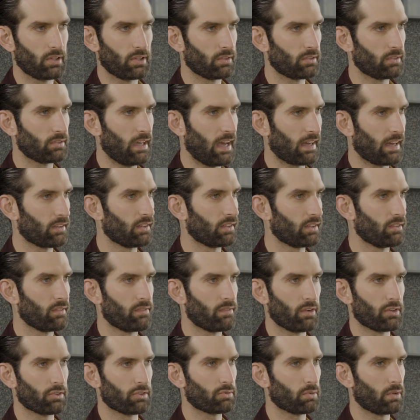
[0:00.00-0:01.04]
tackling the
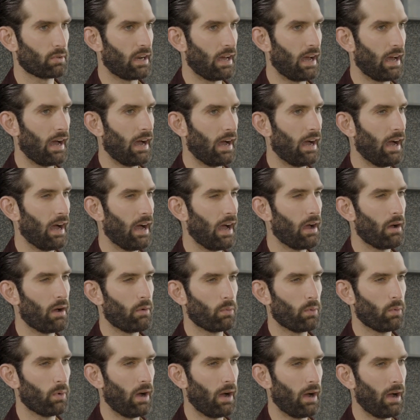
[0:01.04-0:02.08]
first one,
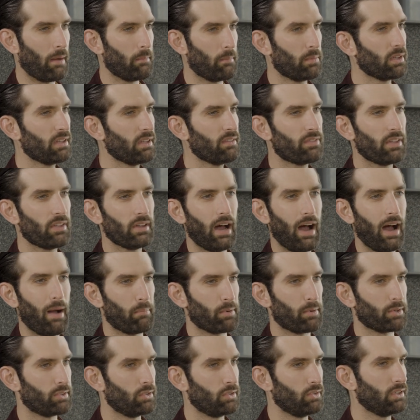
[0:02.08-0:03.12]
I believe the
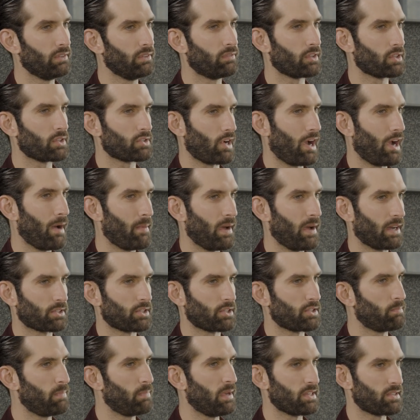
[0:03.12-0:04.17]
opportunity for drawback,
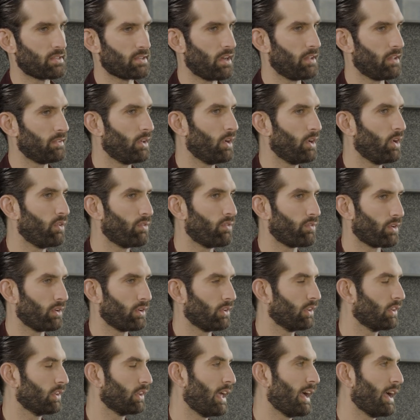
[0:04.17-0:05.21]
just based on the
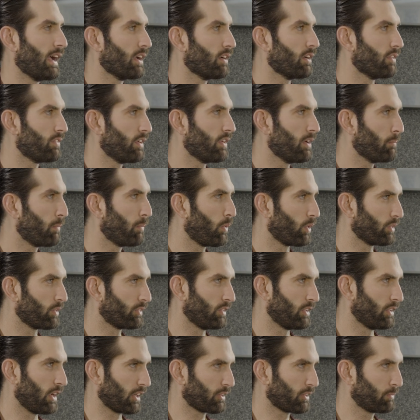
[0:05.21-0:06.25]
overlay of imports
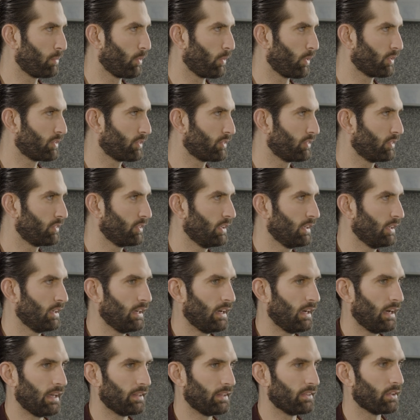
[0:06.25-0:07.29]
and exports
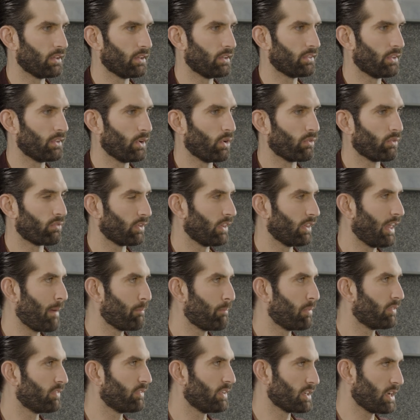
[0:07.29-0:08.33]
and the
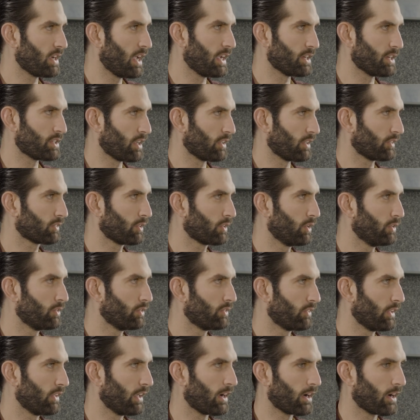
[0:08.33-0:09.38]
overlap of HS
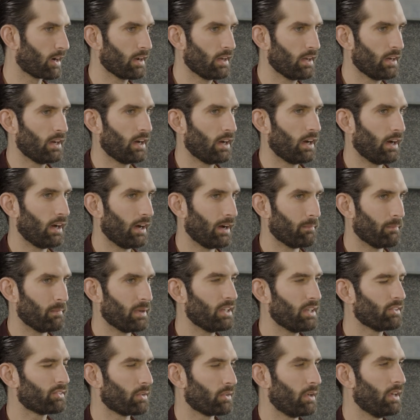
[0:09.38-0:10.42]
codes there,
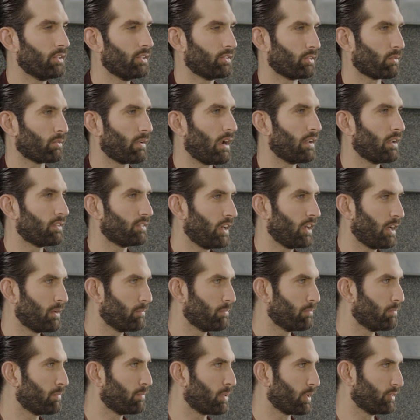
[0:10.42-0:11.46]
is around
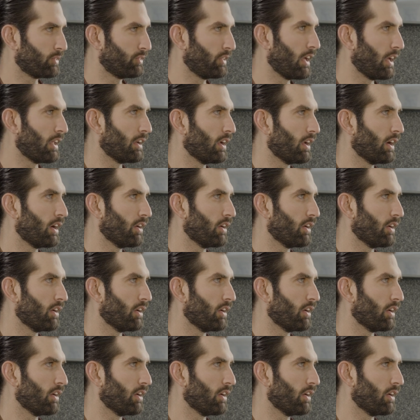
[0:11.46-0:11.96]
10%